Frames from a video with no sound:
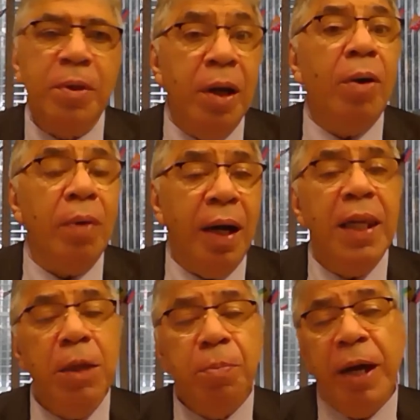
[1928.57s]
No, a
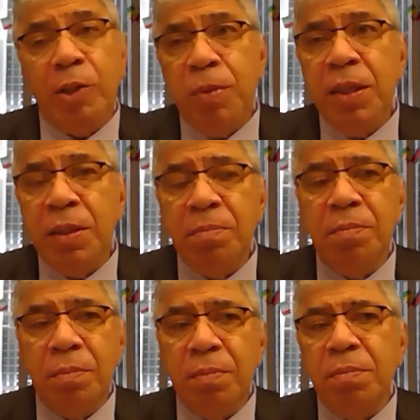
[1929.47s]
leap has been
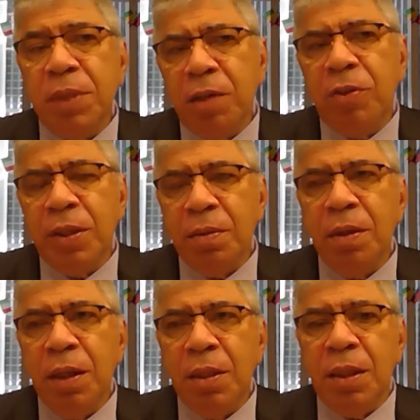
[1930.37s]
given
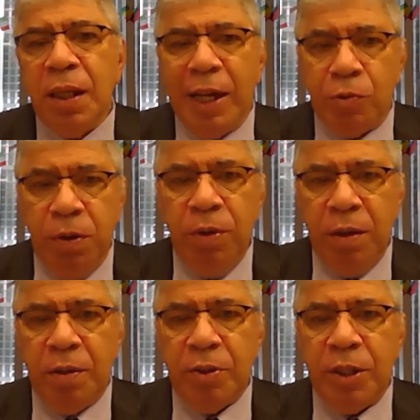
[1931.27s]
in the last few
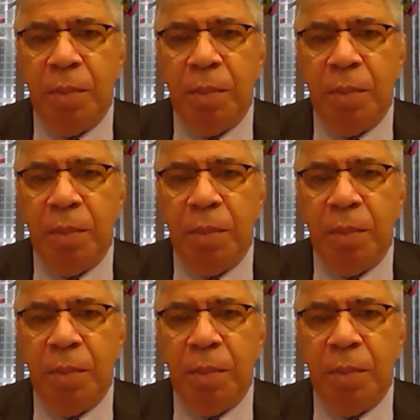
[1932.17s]
years.